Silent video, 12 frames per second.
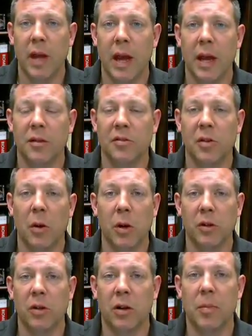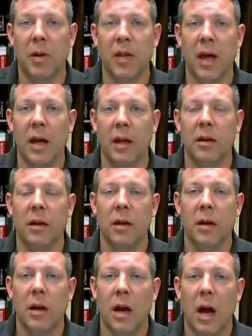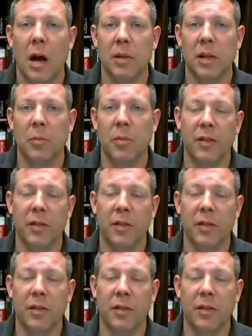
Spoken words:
and so I want to talk about that a little bit.